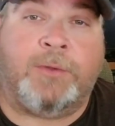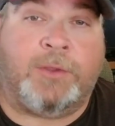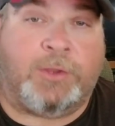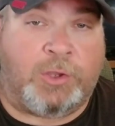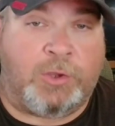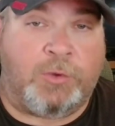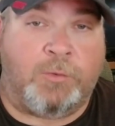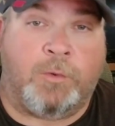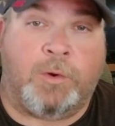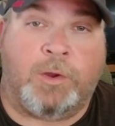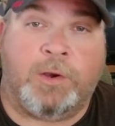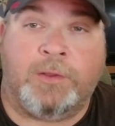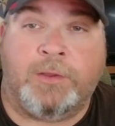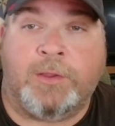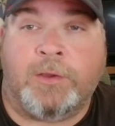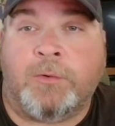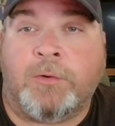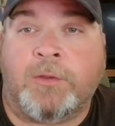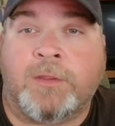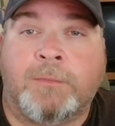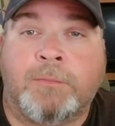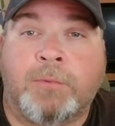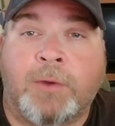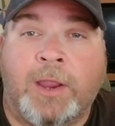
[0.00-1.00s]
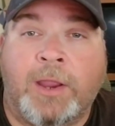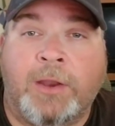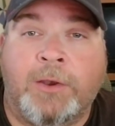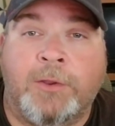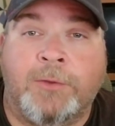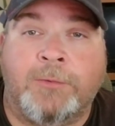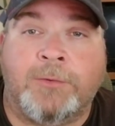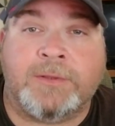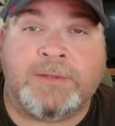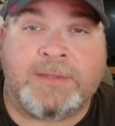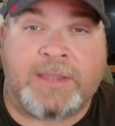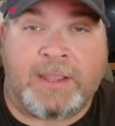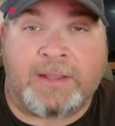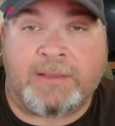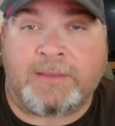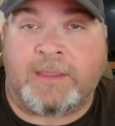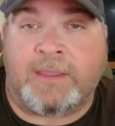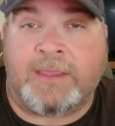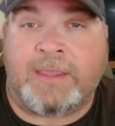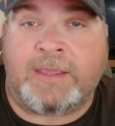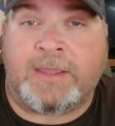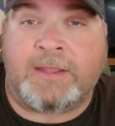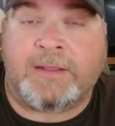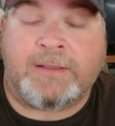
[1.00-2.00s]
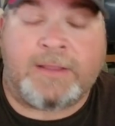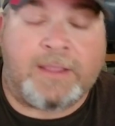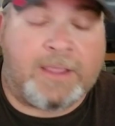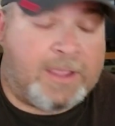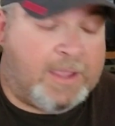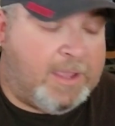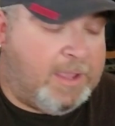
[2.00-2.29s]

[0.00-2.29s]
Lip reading: and you want to deal with a brand new one, take the hit.